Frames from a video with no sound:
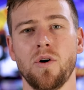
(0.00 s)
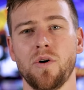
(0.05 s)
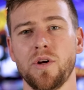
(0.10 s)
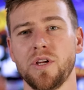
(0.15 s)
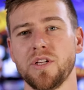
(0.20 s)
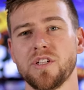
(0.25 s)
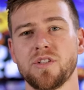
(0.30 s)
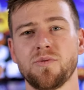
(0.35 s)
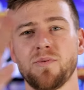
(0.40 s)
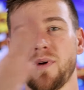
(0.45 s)
or
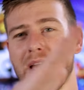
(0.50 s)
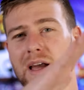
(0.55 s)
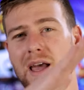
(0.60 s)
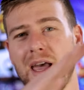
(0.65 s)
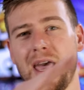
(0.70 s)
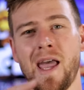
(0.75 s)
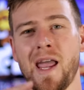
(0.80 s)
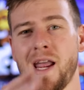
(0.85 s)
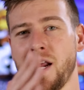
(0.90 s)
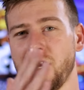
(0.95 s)
you just want
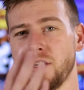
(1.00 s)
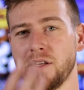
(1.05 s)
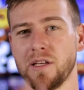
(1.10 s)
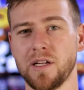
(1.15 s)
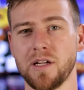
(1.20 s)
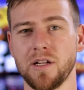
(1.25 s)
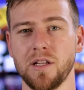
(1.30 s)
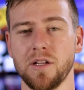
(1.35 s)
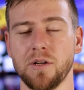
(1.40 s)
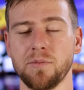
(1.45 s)
to angle
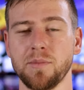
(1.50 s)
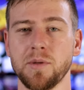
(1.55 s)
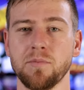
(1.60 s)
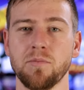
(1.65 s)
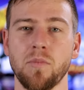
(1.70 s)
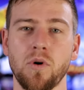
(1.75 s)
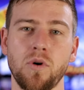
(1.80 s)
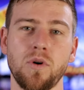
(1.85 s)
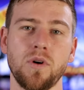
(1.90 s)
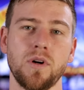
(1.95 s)
it a little bit
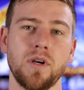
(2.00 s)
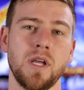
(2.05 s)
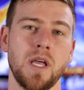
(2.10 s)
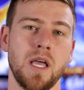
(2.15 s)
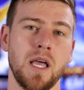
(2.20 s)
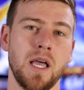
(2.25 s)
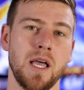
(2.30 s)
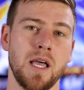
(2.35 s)
more.